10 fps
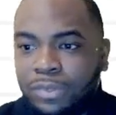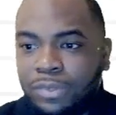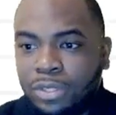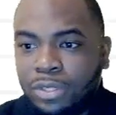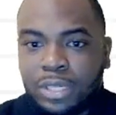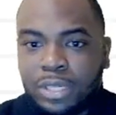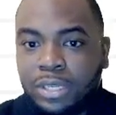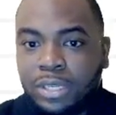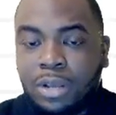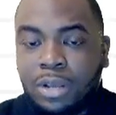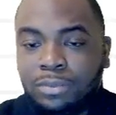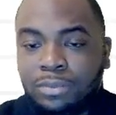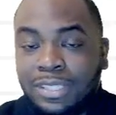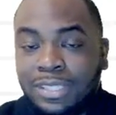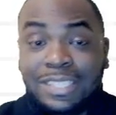using,
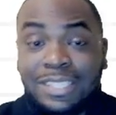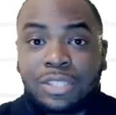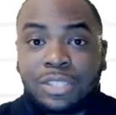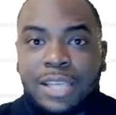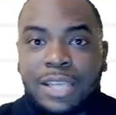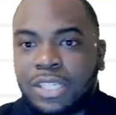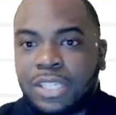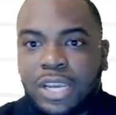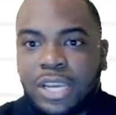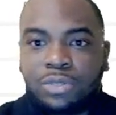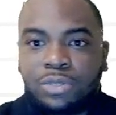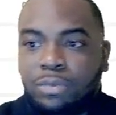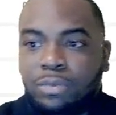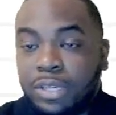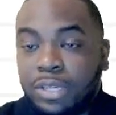a decentralized exchange,
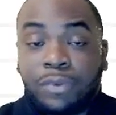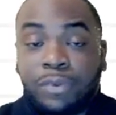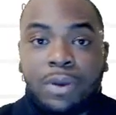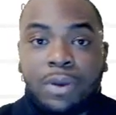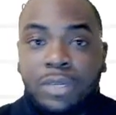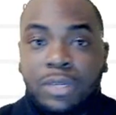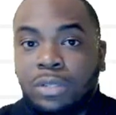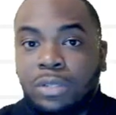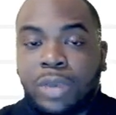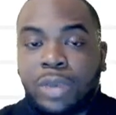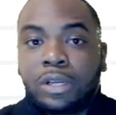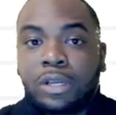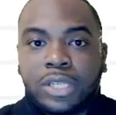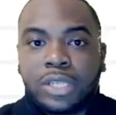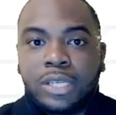different from, the regular
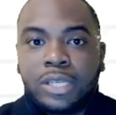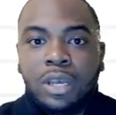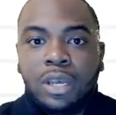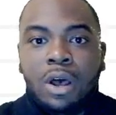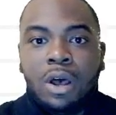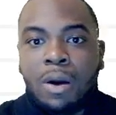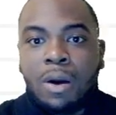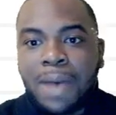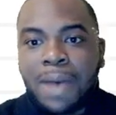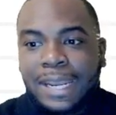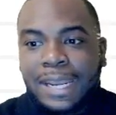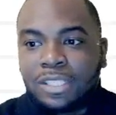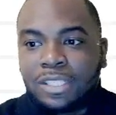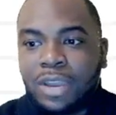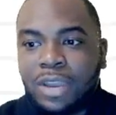exchange on
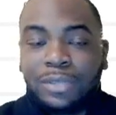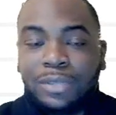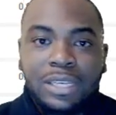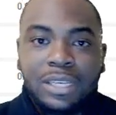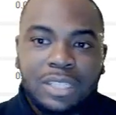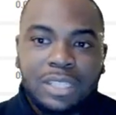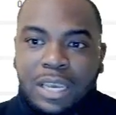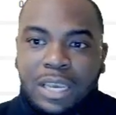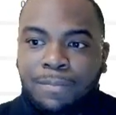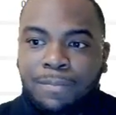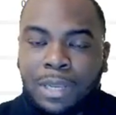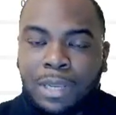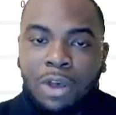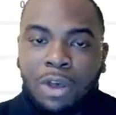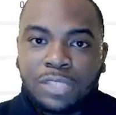Binance. So everything's
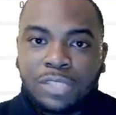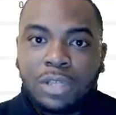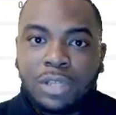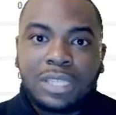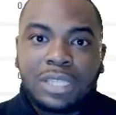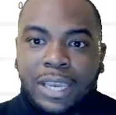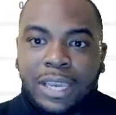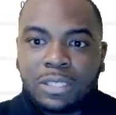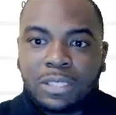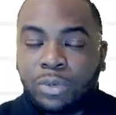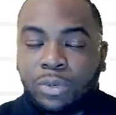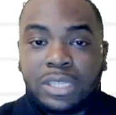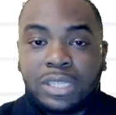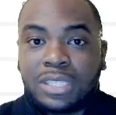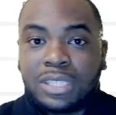below as far as the links where you
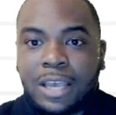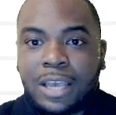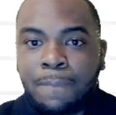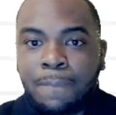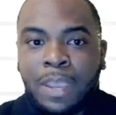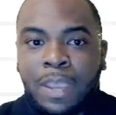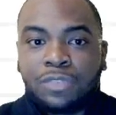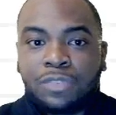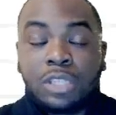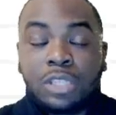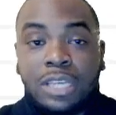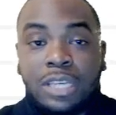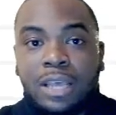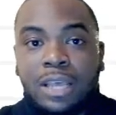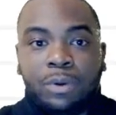get set up, as far as
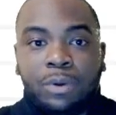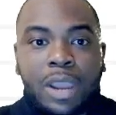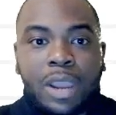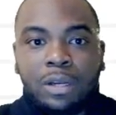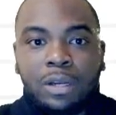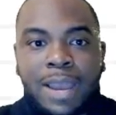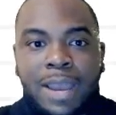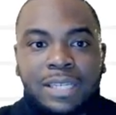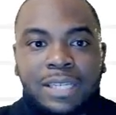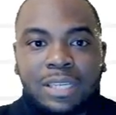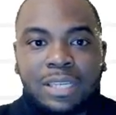setting up a regular Binance